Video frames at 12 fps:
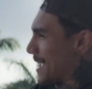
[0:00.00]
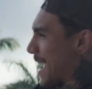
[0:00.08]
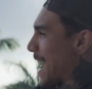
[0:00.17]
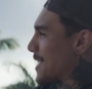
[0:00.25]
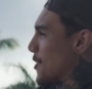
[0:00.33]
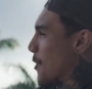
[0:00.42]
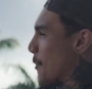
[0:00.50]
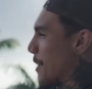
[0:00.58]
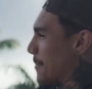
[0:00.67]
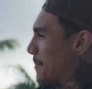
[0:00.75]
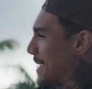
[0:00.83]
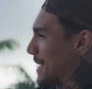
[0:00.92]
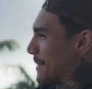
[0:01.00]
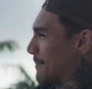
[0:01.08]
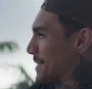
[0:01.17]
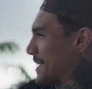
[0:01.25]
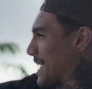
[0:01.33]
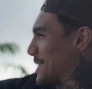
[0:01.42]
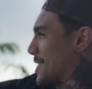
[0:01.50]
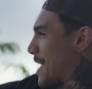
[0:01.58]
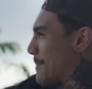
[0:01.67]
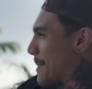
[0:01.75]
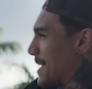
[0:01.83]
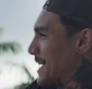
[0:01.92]
had nowhere to be except the skate
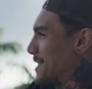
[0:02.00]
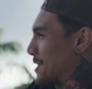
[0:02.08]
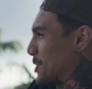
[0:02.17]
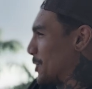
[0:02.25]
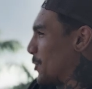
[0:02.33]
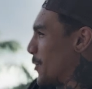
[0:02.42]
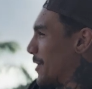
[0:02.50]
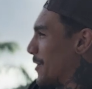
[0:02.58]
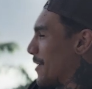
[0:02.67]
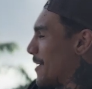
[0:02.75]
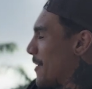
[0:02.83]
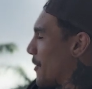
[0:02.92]
shop, and then he'd just loiter,